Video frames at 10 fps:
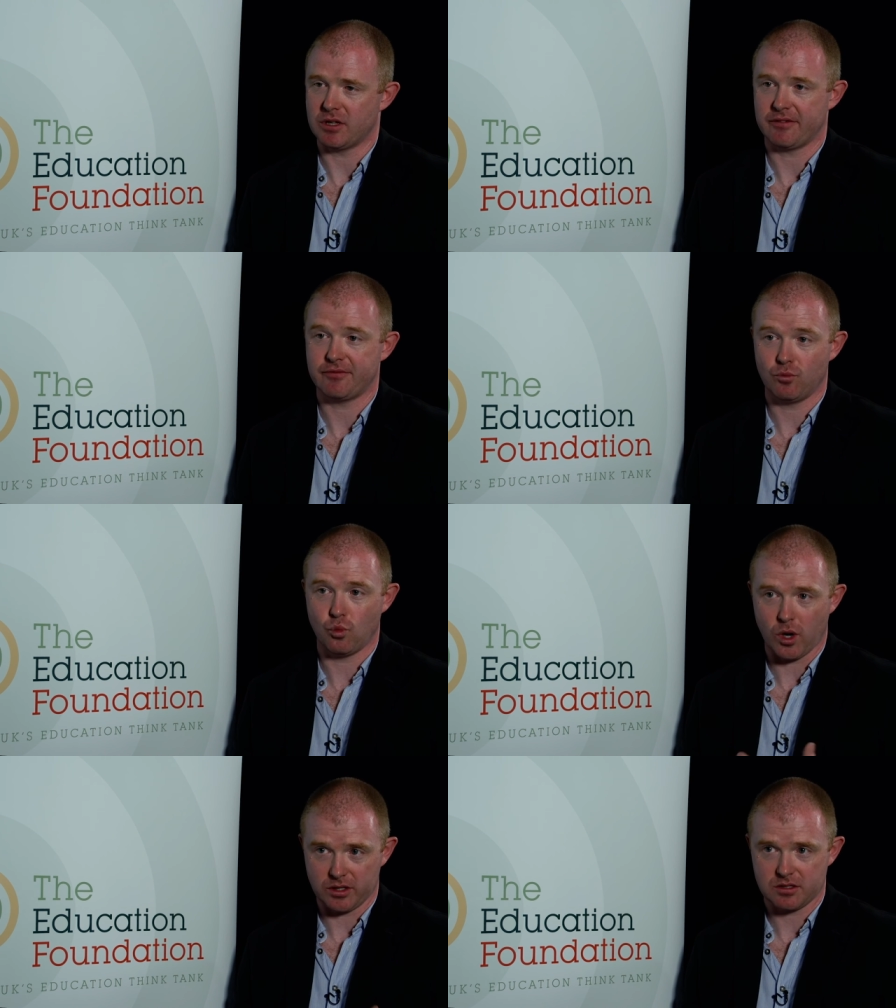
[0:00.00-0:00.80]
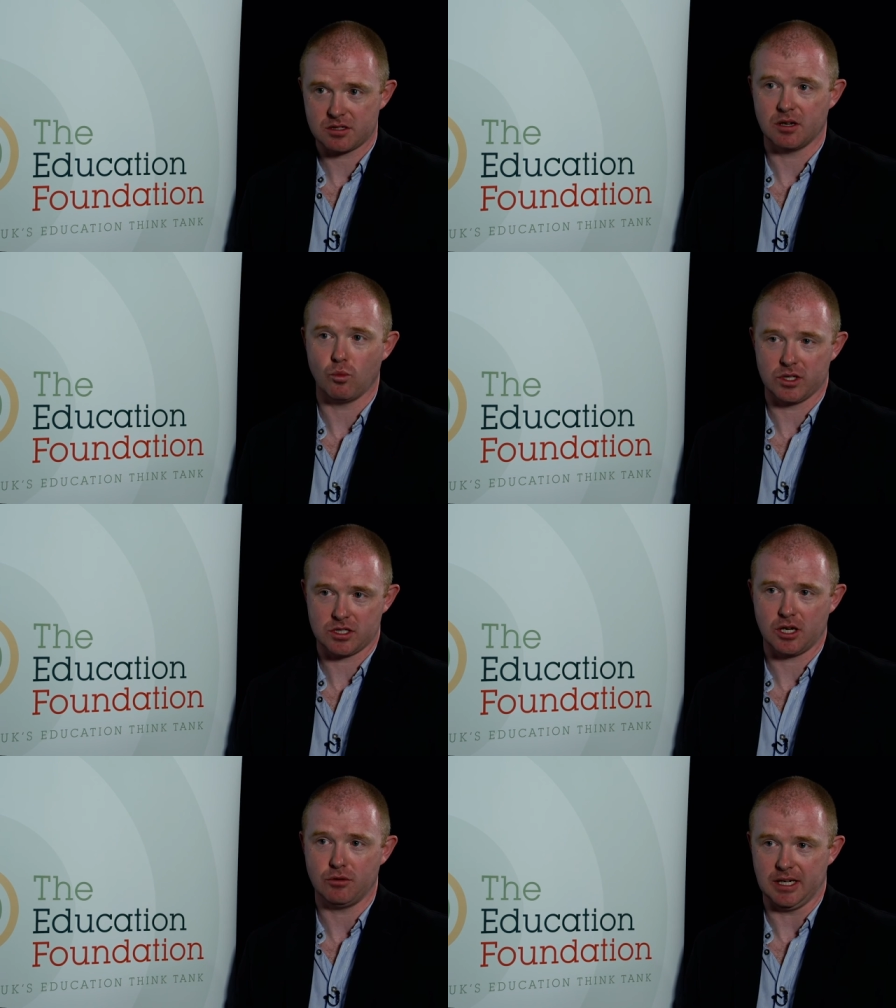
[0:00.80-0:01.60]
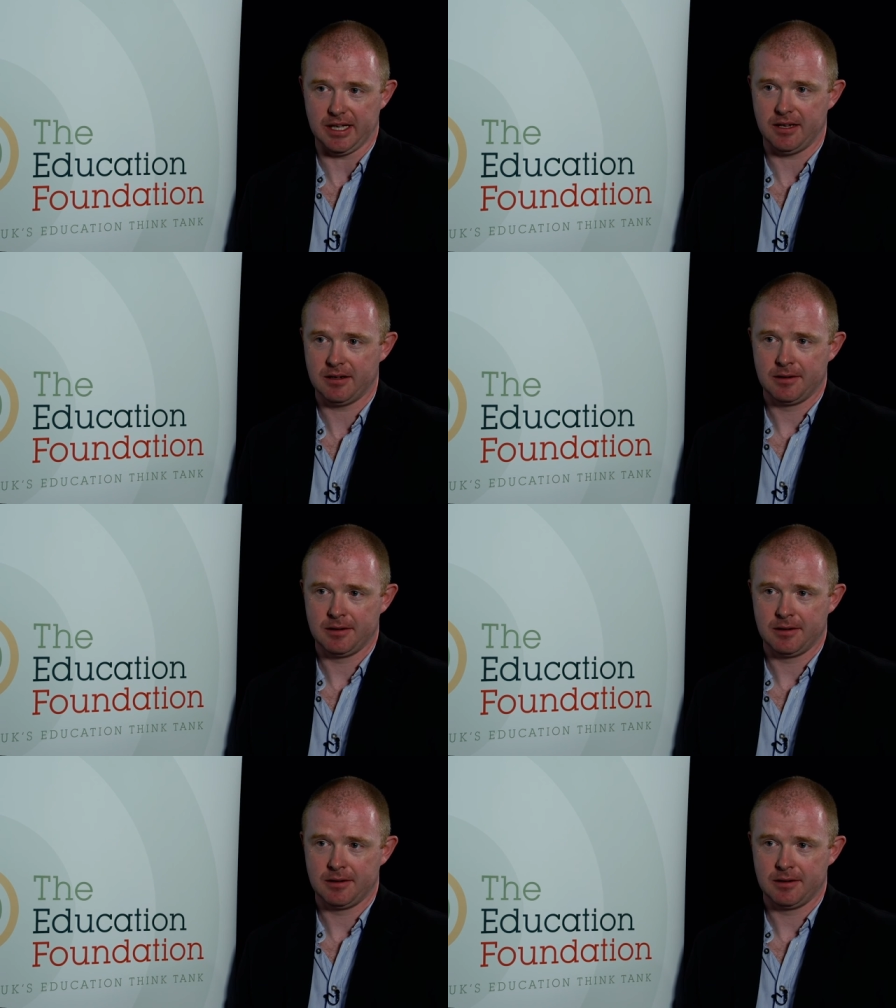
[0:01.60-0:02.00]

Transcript: that once and once only.